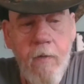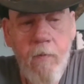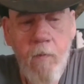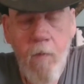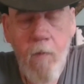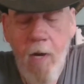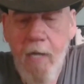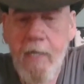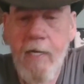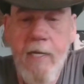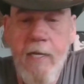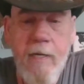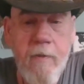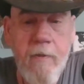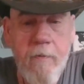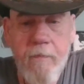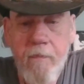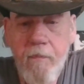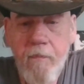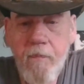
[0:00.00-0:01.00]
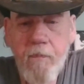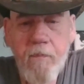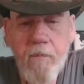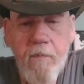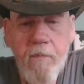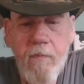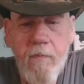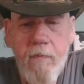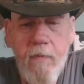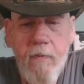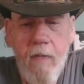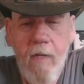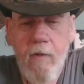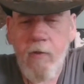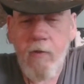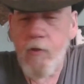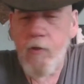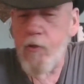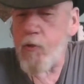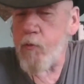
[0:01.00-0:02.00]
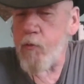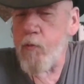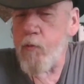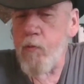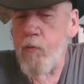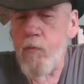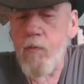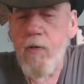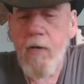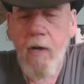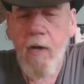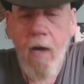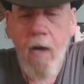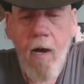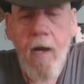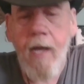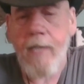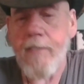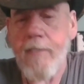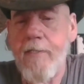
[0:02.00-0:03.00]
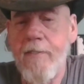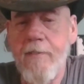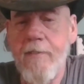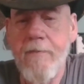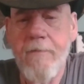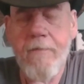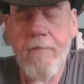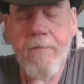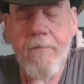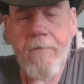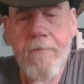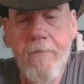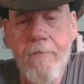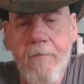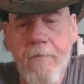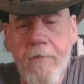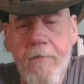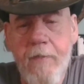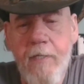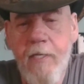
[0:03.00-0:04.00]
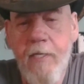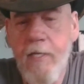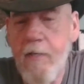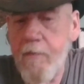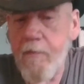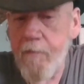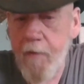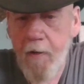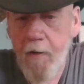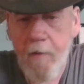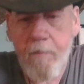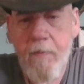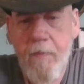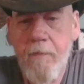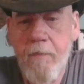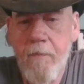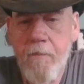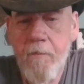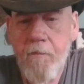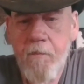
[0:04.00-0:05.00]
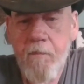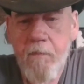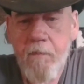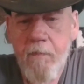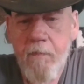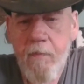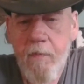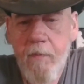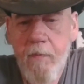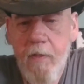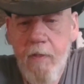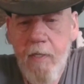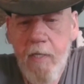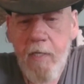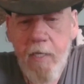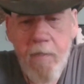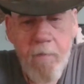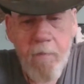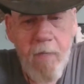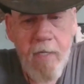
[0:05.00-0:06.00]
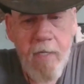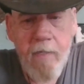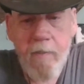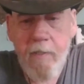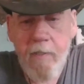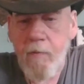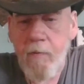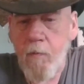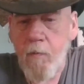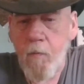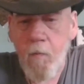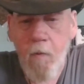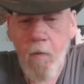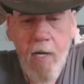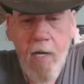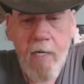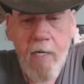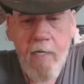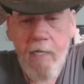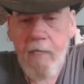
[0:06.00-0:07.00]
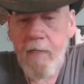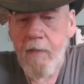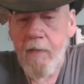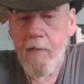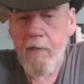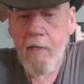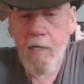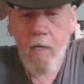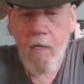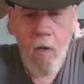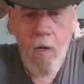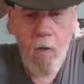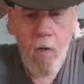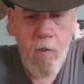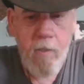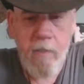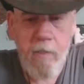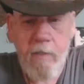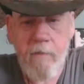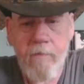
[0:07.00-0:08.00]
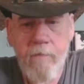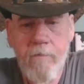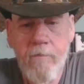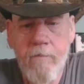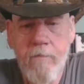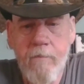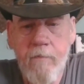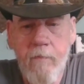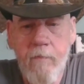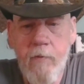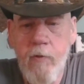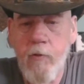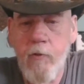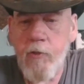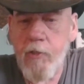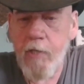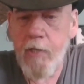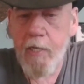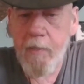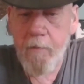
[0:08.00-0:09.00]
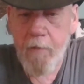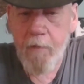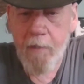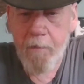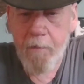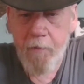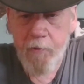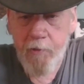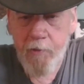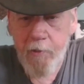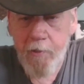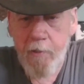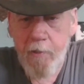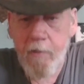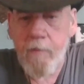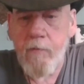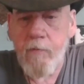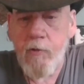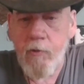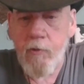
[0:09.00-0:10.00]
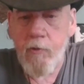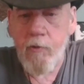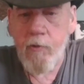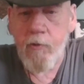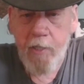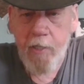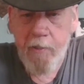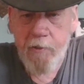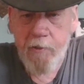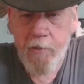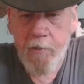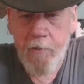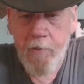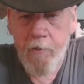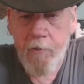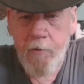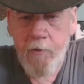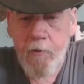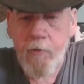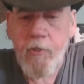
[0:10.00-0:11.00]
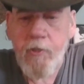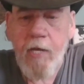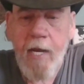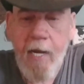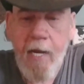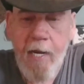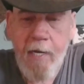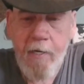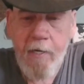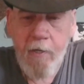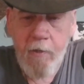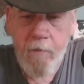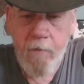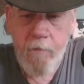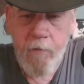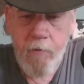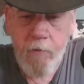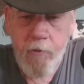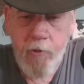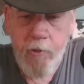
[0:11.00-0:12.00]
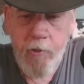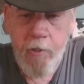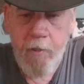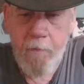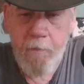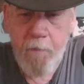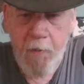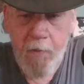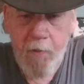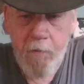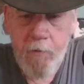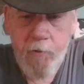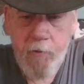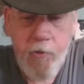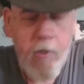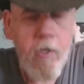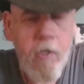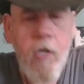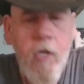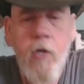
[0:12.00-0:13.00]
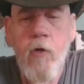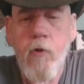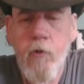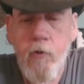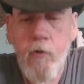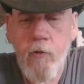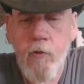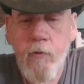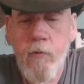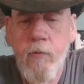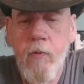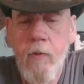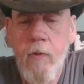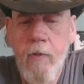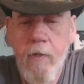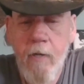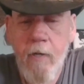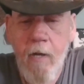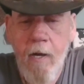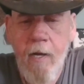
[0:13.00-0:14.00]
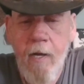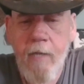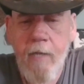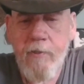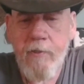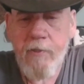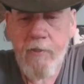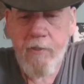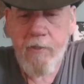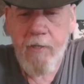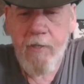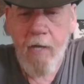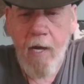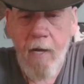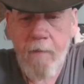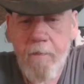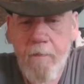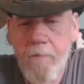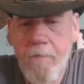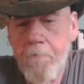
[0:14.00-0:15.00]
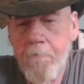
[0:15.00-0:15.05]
Right now, Do not give up emailing, writing, calling your state representatives, your state senators, and Governor Jared Polis. Do not stop.